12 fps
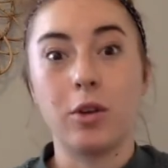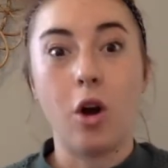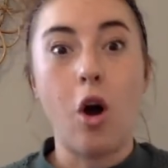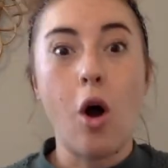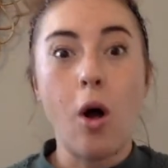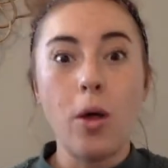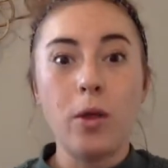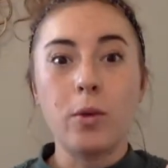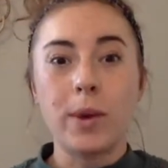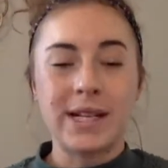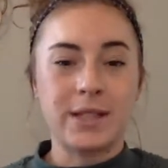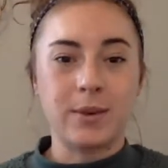All the
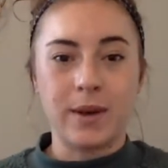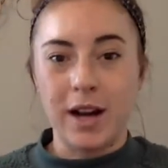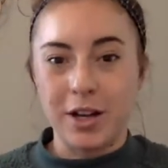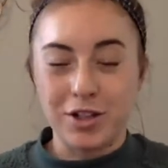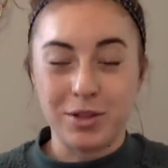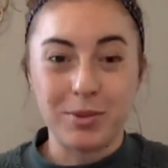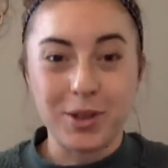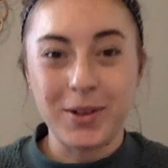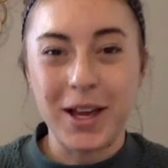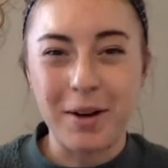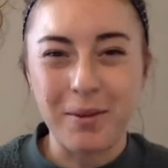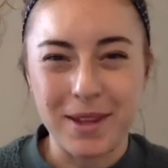way to 100. Will you
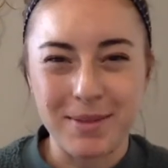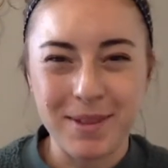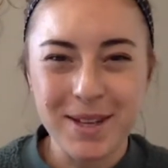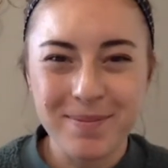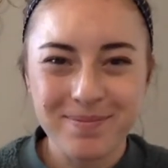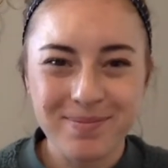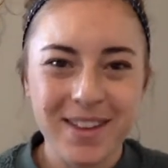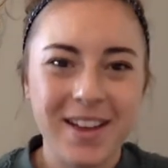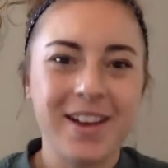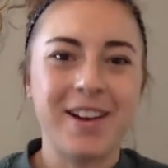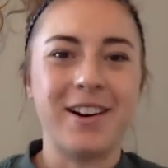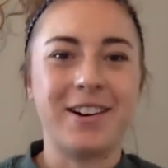count with me?
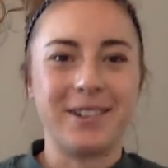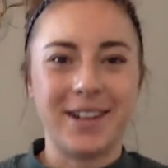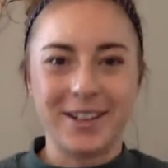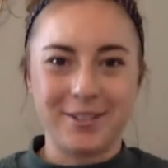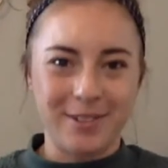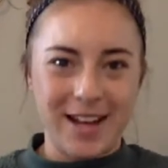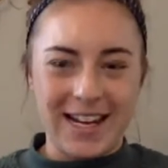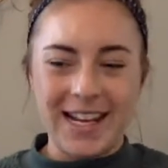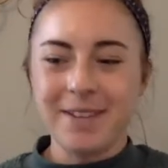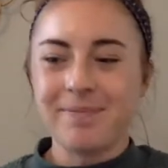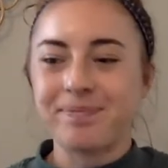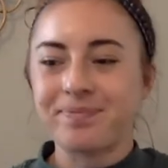All right,
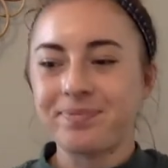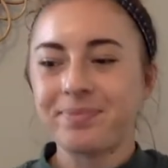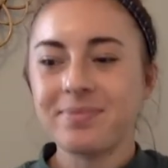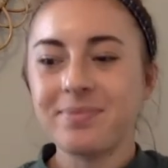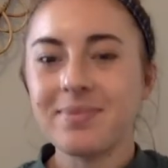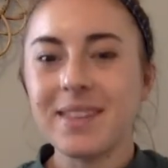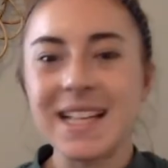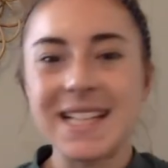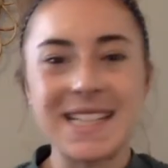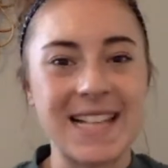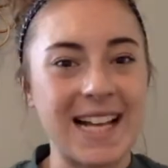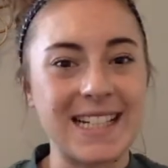ready,
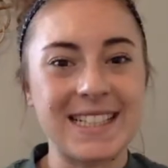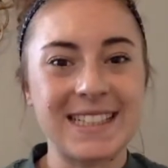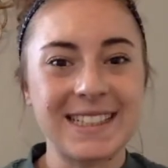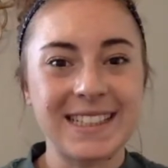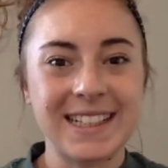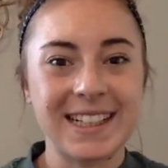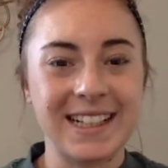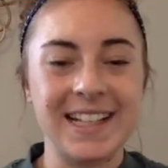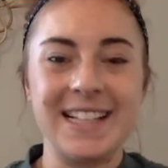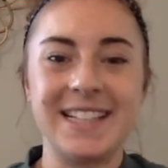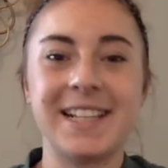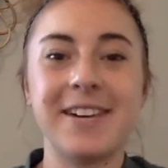set,
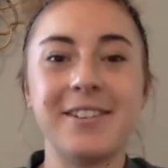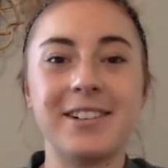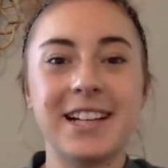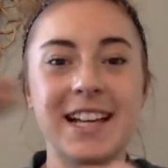let's go.